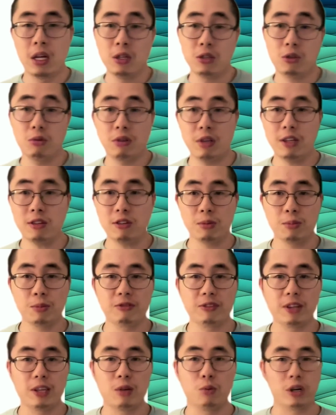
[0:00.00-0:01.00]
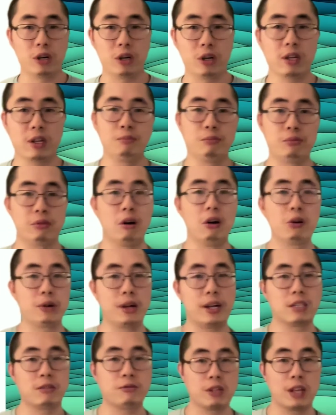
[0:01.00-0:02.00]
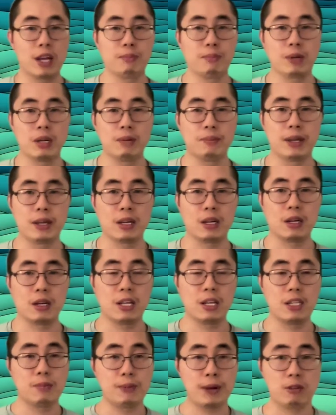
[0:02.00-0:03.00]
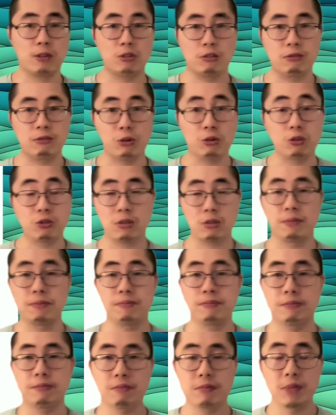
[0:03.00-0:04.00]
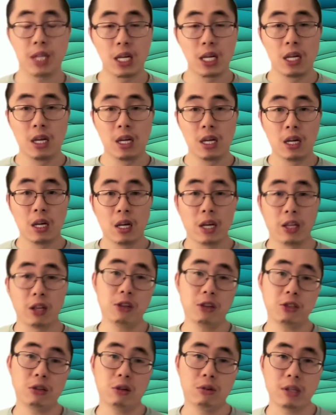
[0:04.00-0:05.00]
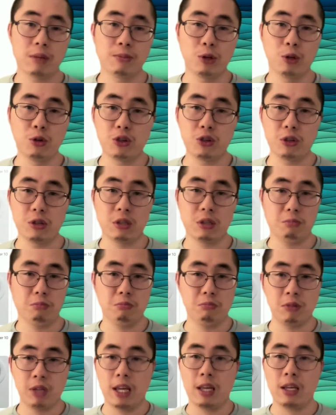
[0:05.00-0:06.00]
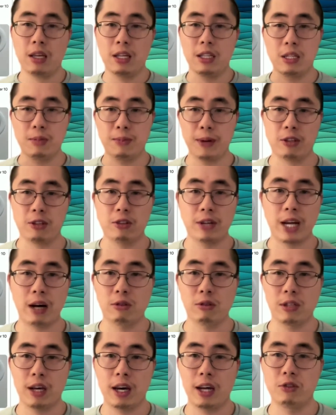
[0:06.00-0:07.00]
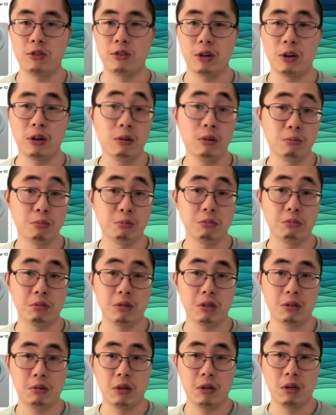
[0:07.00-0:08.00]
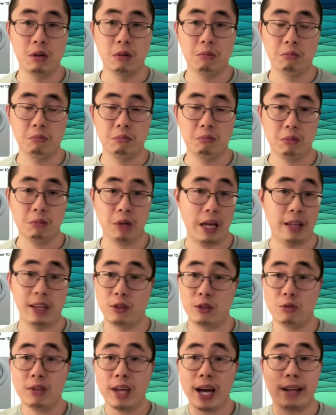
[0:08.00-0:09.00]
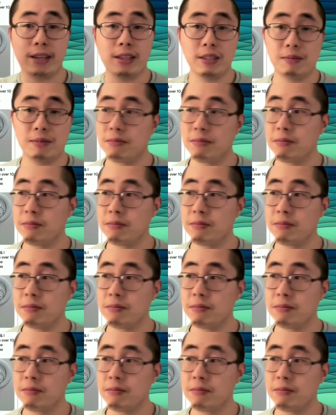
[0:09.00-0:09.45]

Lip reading: So these are some of the work in progress for the upcoming Inspector version. And also, some users take Inspector outside to the homes. Can they do that?